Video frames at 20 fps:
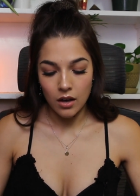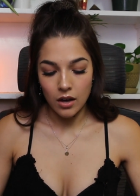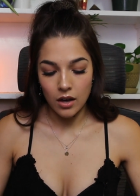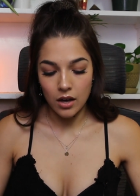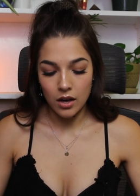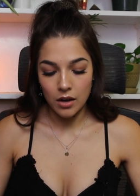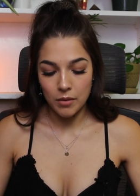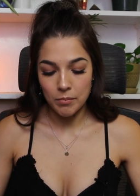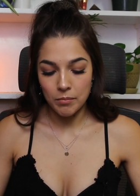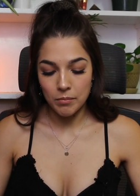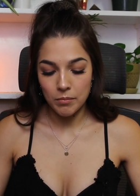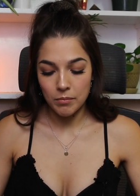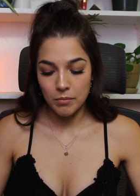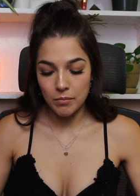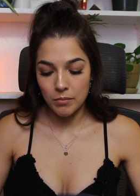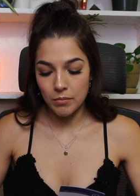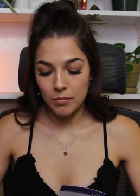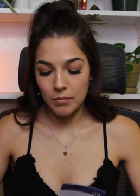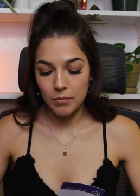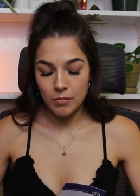And
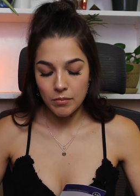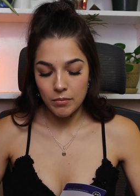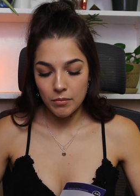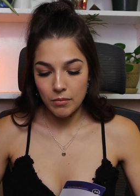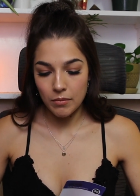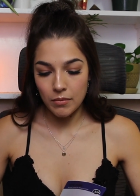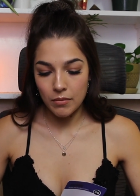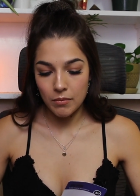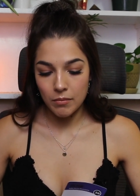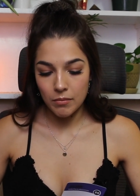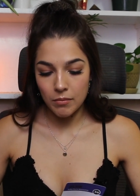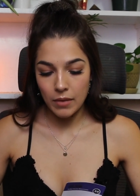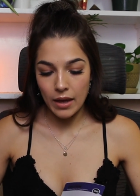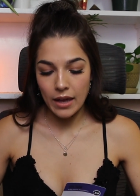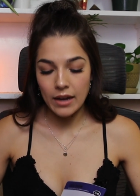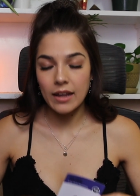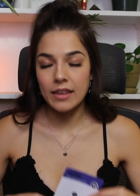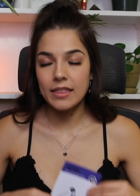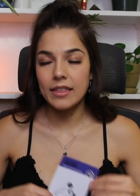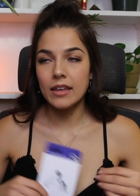
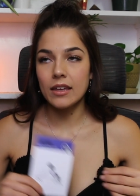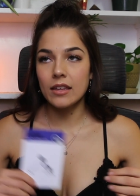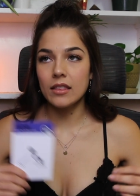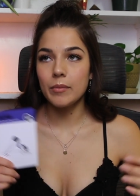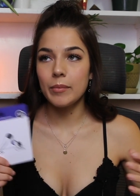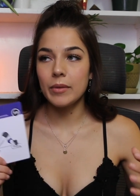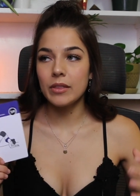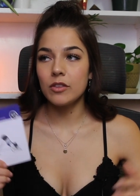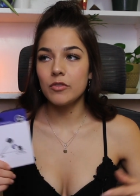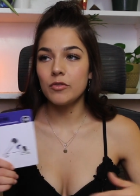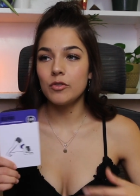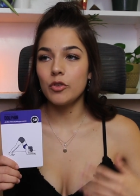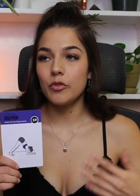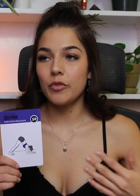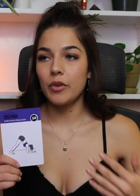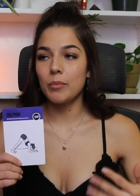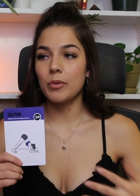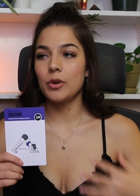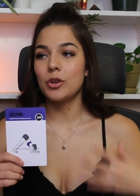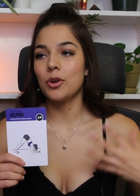I think in the month of
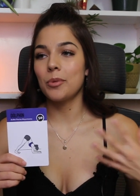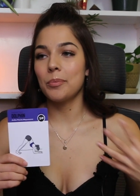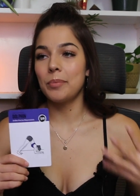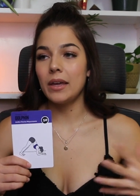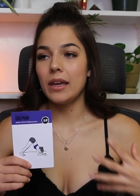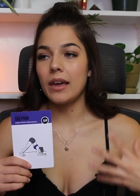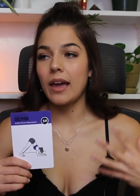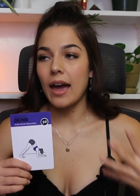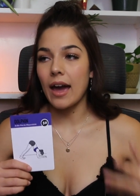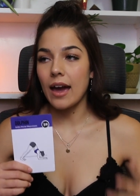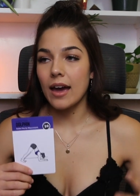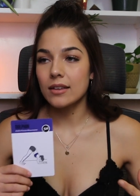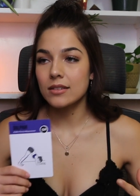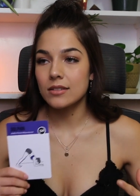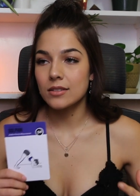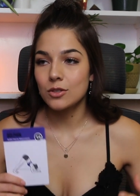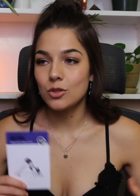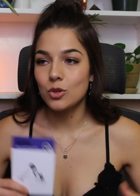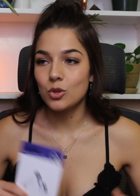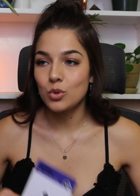November, you're being
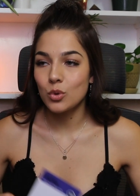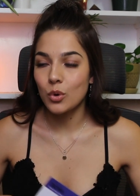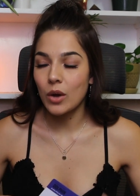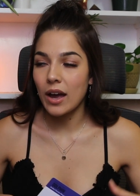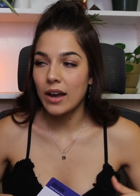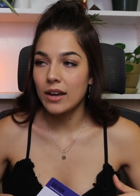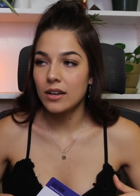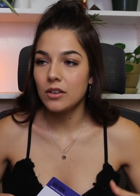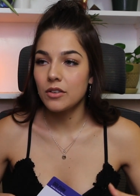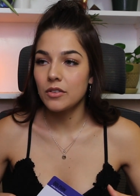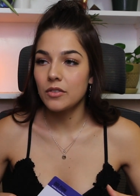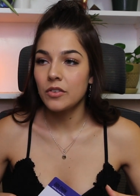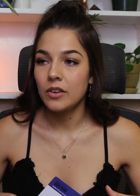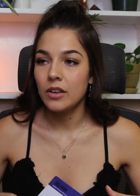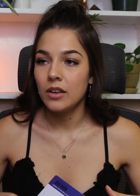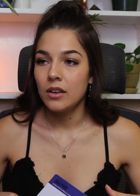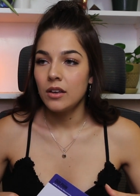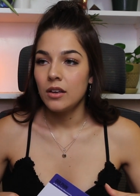asked to kind of